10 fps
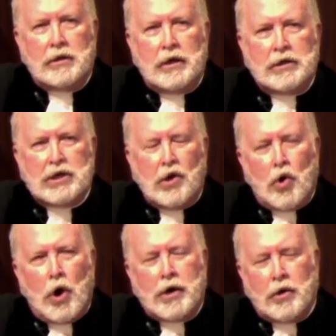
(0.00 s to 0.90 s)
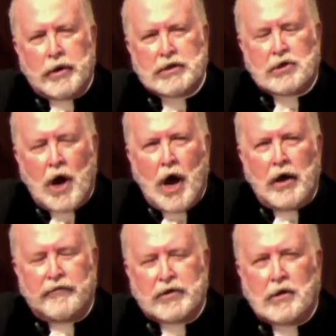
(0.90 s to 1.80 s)
It is the Lord who has
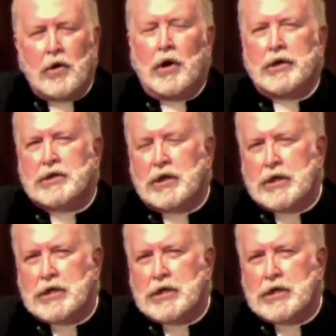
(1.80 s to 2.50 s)
triumphed gloriously.